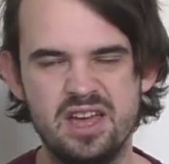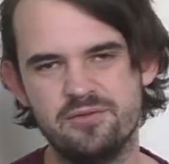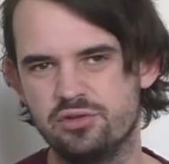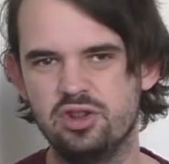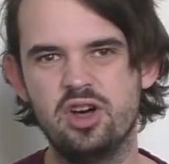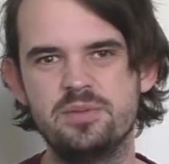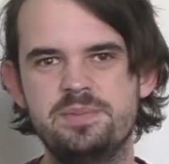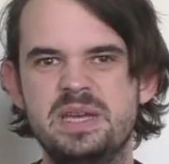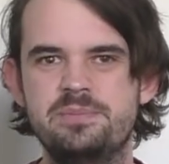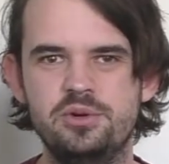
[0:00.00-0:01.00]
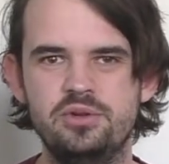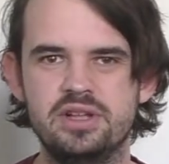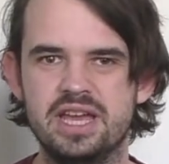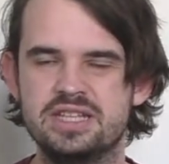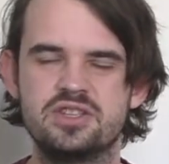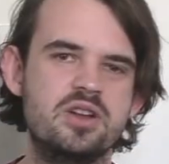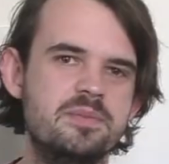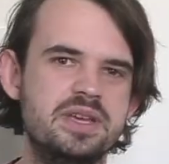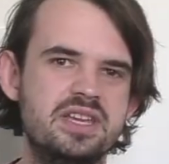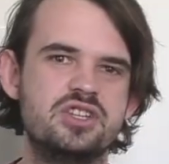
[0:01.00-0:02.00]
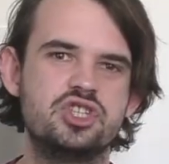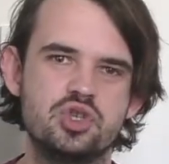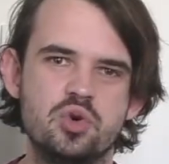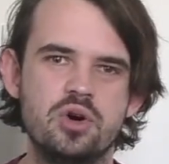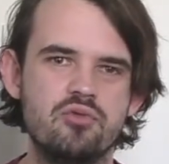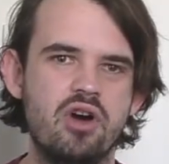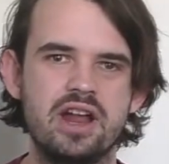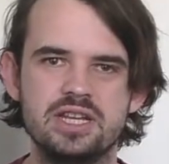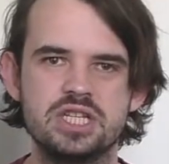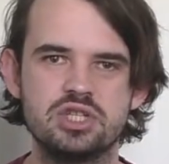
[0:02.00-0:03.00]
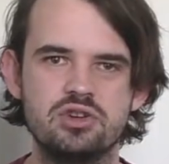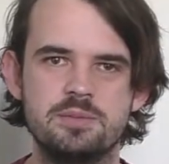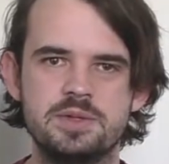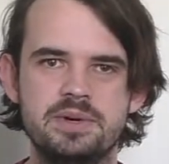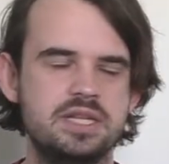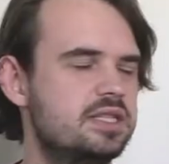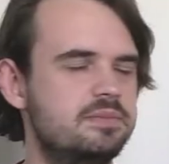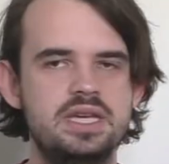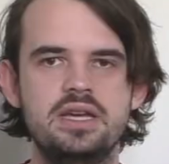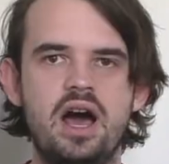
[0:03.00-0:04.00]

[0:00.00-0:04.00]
For a lot of people, it's going to be a chore writing a script, but to me,